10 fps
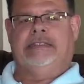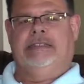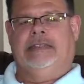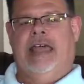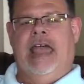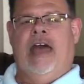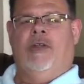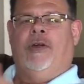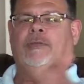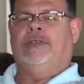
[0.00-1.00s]
and
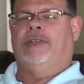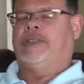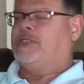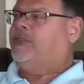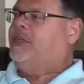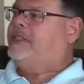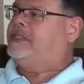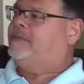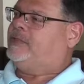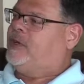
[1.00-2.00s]
out onto the streets
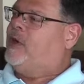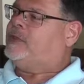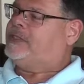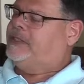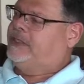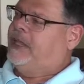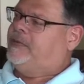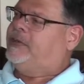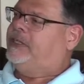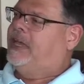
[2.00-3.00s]
of Charleston they
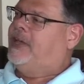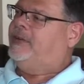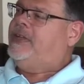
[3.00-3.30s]
would go,